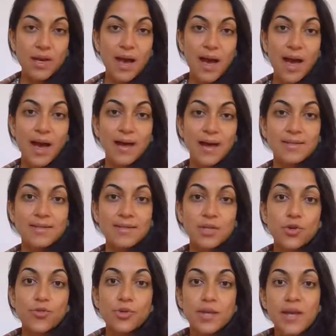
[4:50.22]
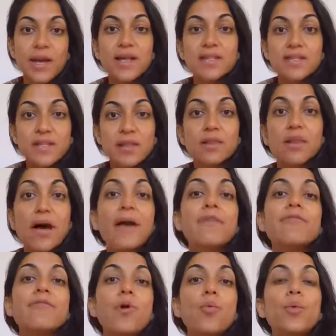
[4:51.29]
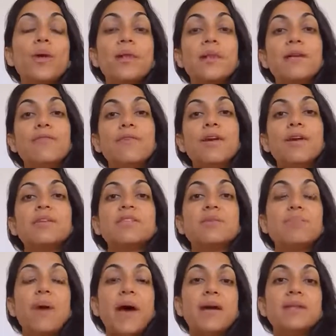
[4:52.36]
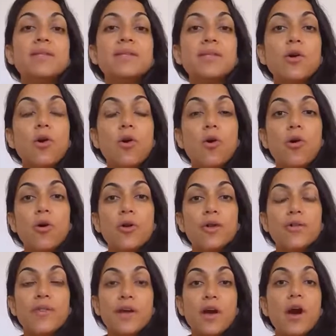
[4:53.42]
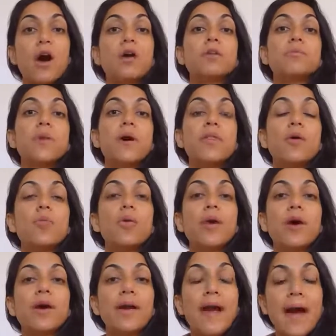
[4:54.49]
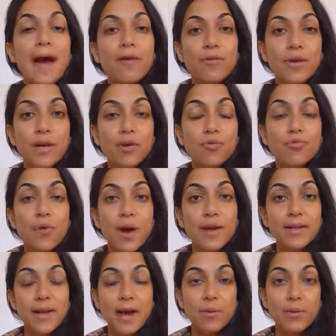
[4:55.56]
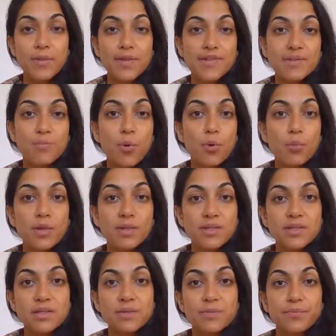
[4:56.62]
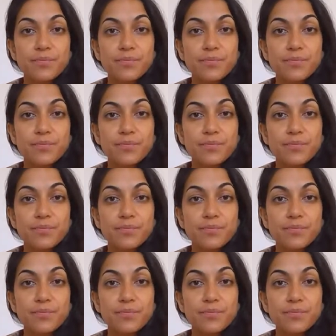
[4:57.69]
and creates the life that we live in, depending on the karma that we are carrying right now in this moment.